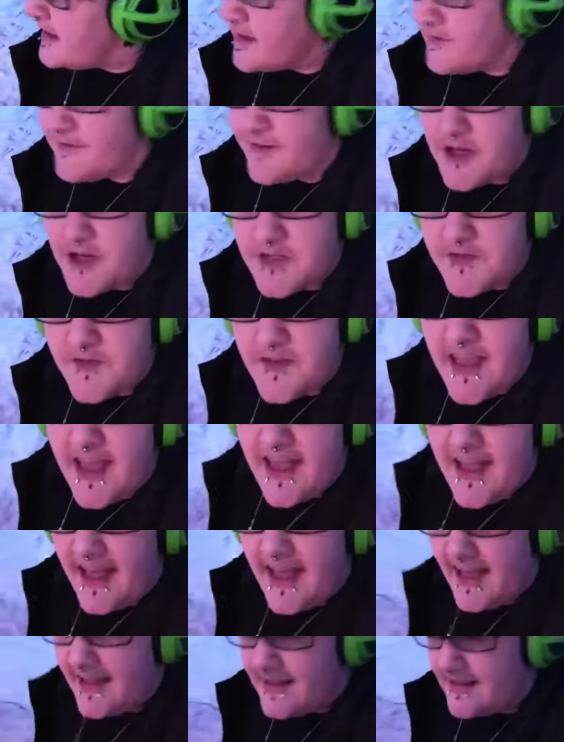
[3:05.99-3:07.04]
The first thing
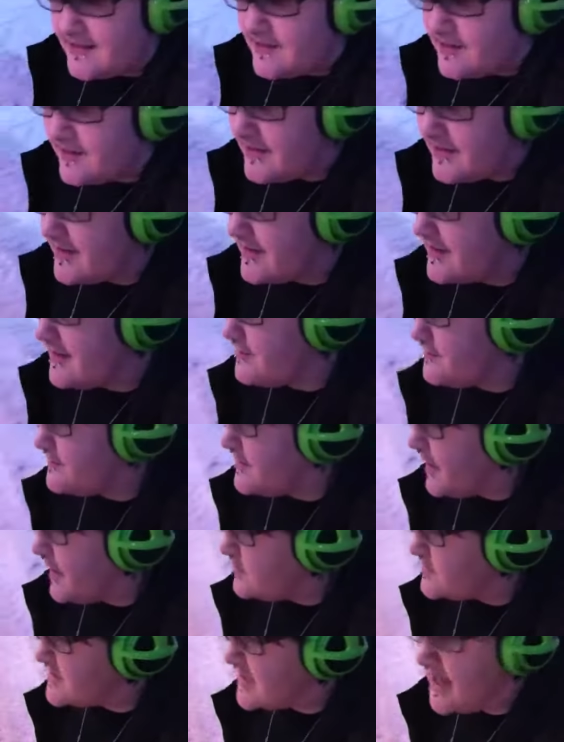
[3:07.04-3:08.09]
I had, uh,
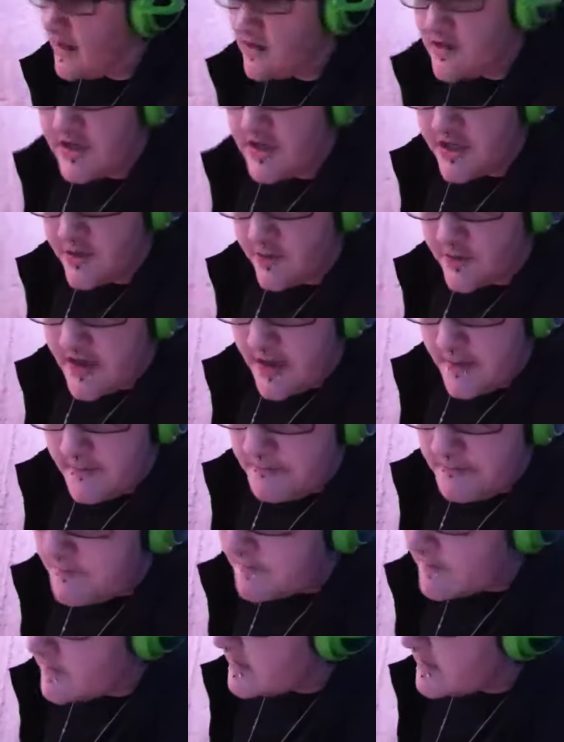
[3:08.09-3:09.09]
I was allowed to do with them